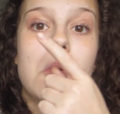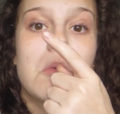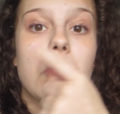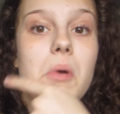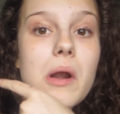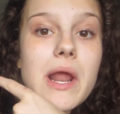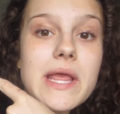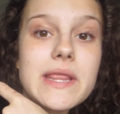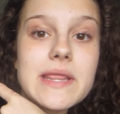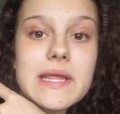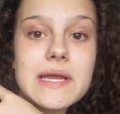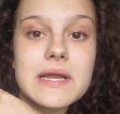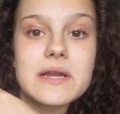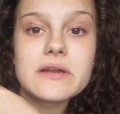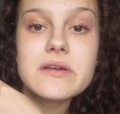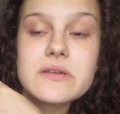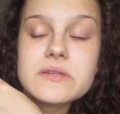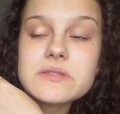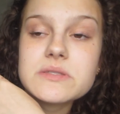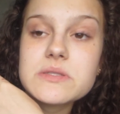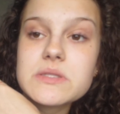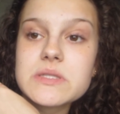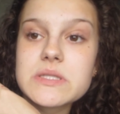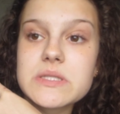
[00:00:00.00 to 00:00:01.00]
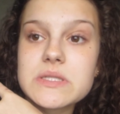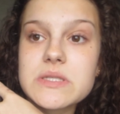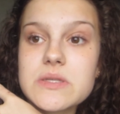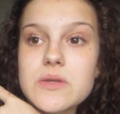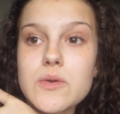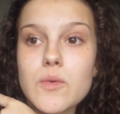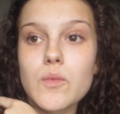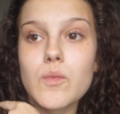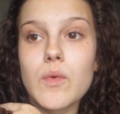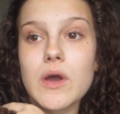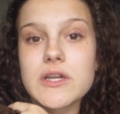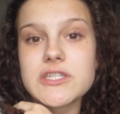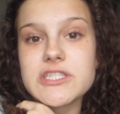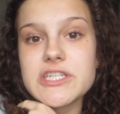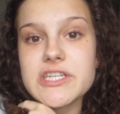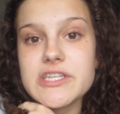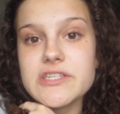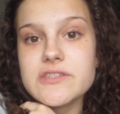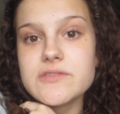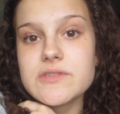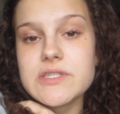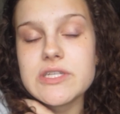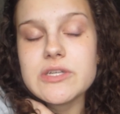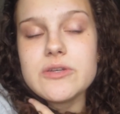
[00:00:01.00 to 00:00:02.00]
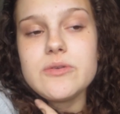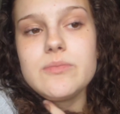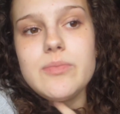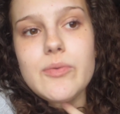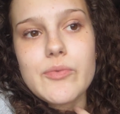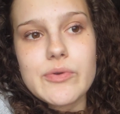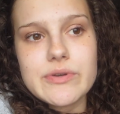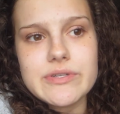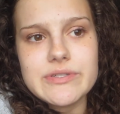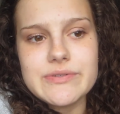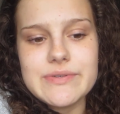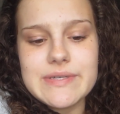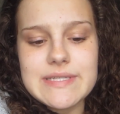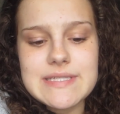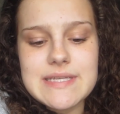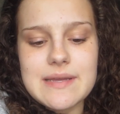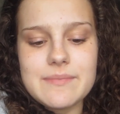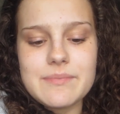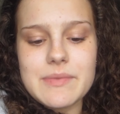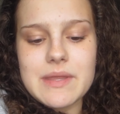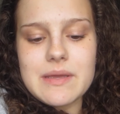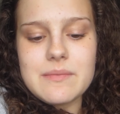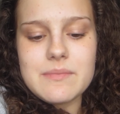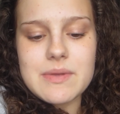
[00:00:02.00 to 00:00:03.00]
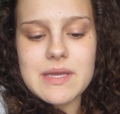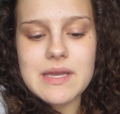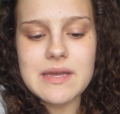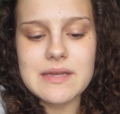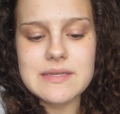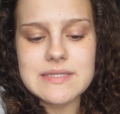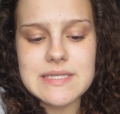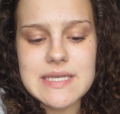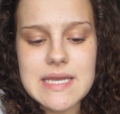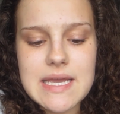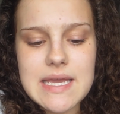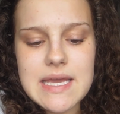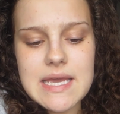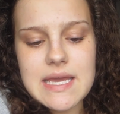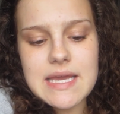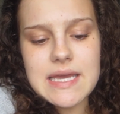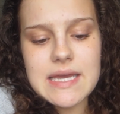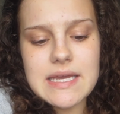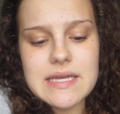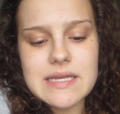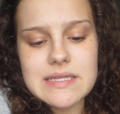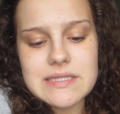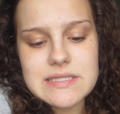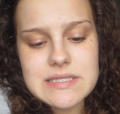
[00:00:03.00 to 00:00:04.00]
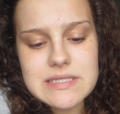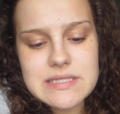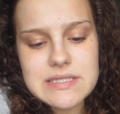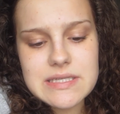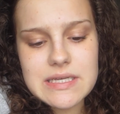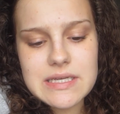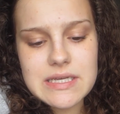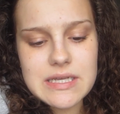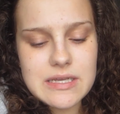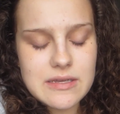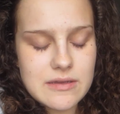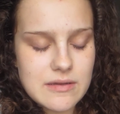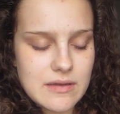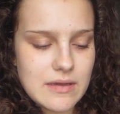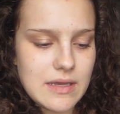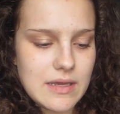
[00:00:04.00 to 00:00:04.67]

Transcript: right there watching YouTube or doing something because it's like,